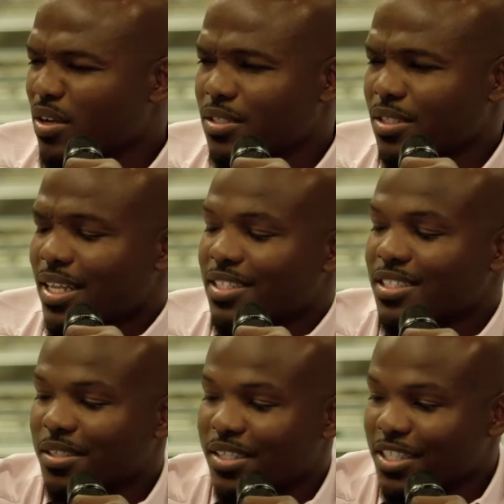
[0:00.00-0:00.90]
He said that's
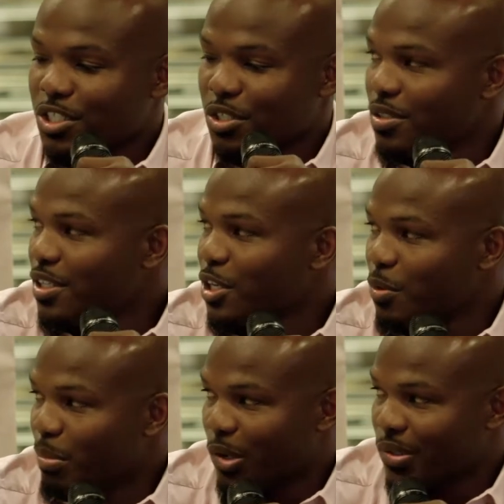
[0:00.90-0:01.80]
a that's a
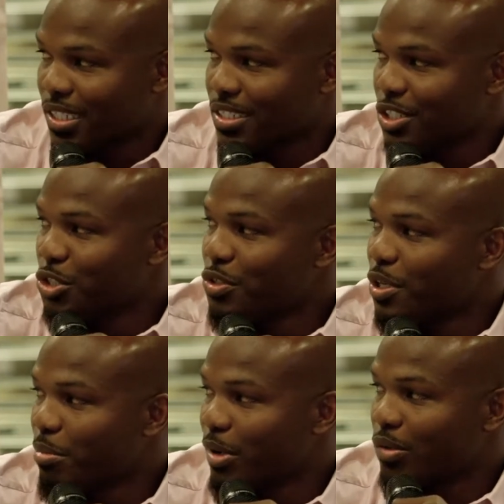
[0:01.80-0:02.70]
little belt. That's a
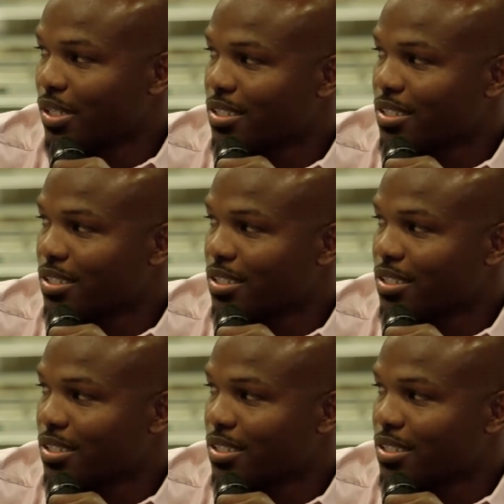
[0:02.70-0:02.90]
junior belt.